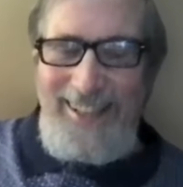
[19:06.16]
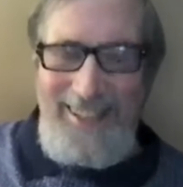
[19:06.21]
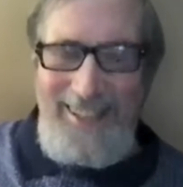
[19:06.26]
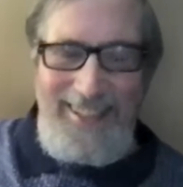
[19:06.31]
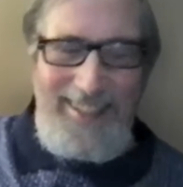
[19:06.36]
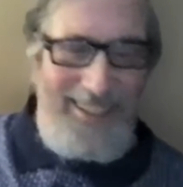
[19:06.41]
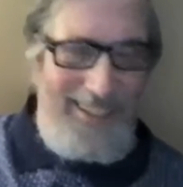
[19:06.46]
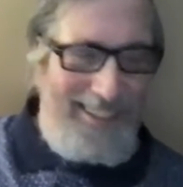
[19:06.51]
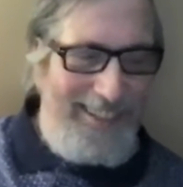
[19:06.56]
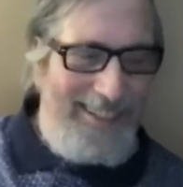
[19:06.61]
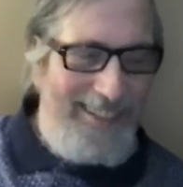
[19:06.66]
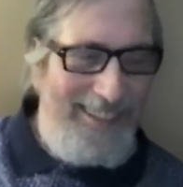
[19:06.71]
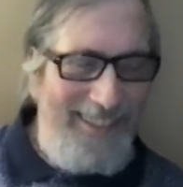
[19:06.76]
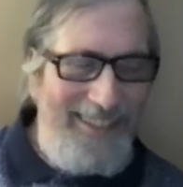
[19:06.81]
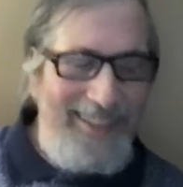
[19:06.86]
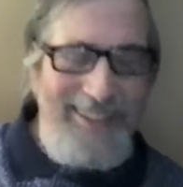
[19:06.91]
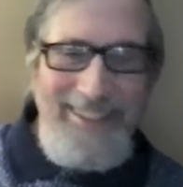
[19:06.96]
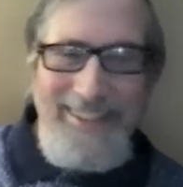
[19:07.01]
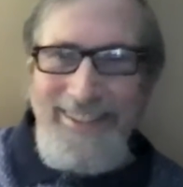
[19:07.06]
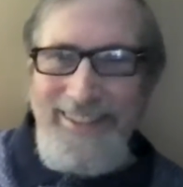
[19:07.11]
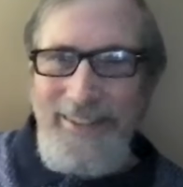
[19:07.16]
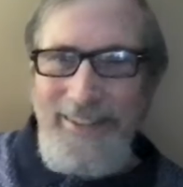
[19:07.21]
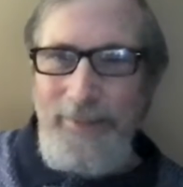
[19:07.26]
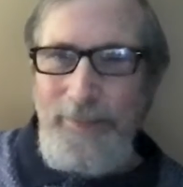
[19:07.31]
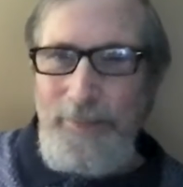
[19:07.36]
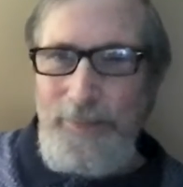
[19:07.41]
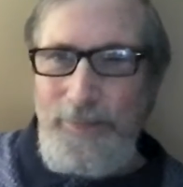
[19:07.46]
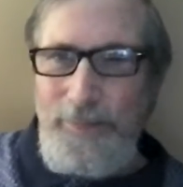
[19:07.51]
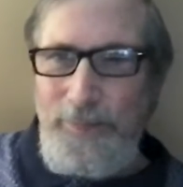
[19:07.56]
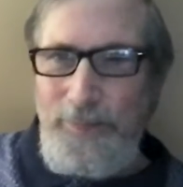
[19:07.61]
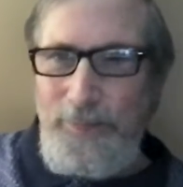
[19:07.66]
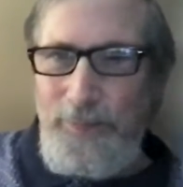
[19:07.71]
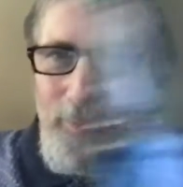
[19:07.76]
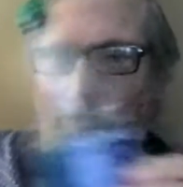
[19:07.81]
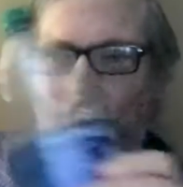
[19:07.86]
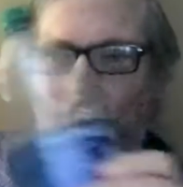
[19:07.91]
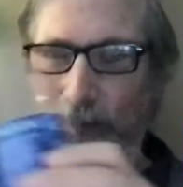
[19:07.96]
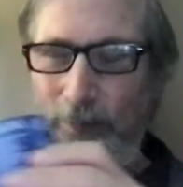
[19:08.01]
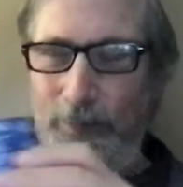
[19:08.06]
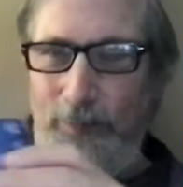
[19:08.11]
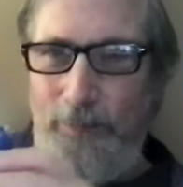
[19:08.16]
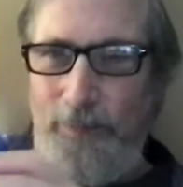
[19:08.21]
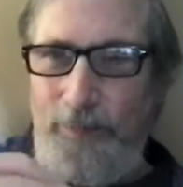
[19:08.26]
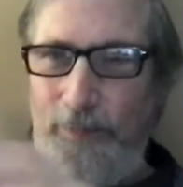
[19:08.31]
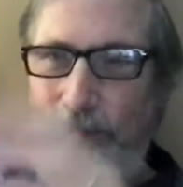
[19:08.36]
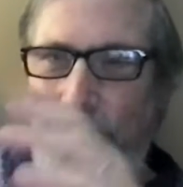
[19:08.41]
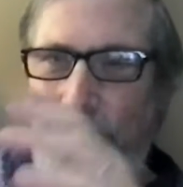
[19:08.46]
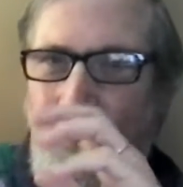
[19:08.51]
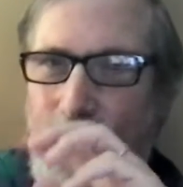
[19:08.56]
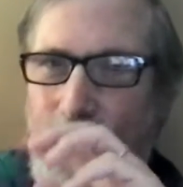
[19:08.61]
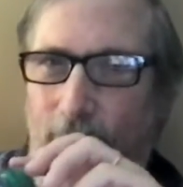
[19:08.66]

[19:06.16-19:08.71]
style would be represented. Okay, so